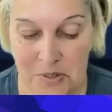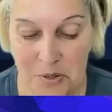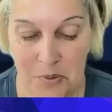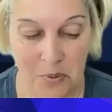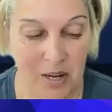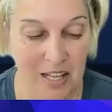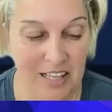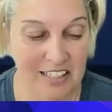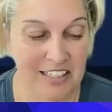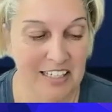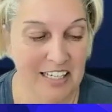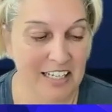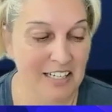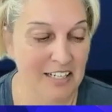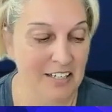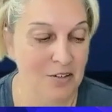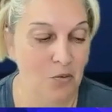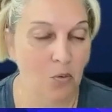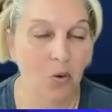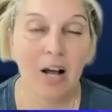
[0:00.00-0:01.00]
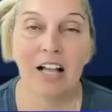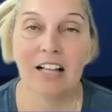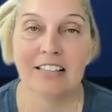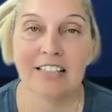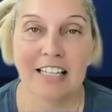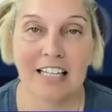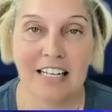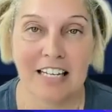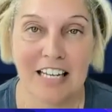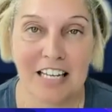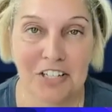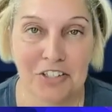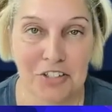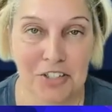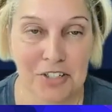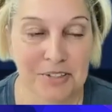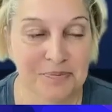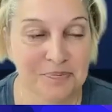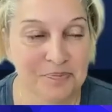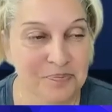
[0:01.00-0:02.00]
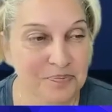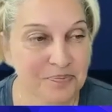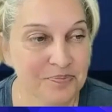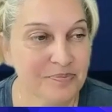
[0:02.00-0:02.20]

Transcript: while wild in nature.